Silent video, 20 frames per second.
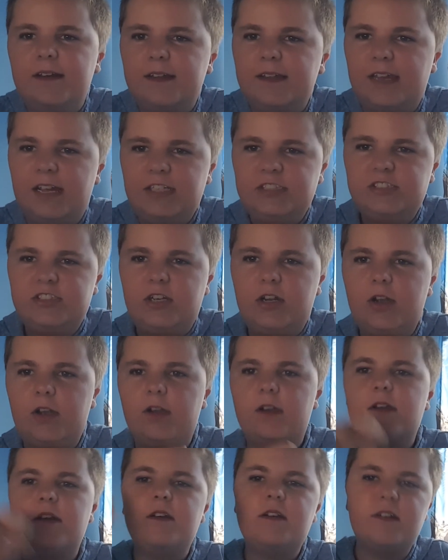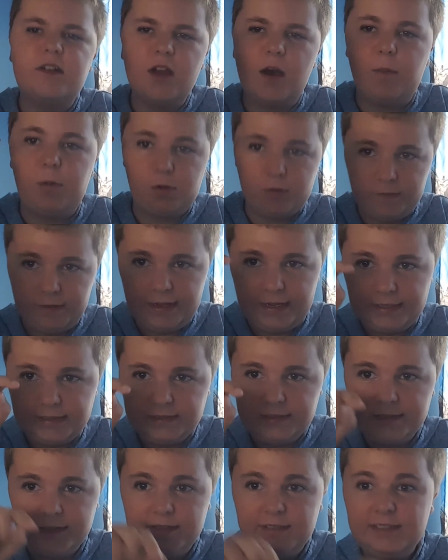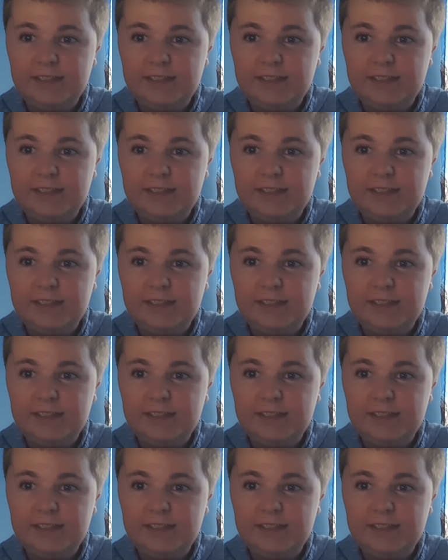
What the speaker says: gets double that.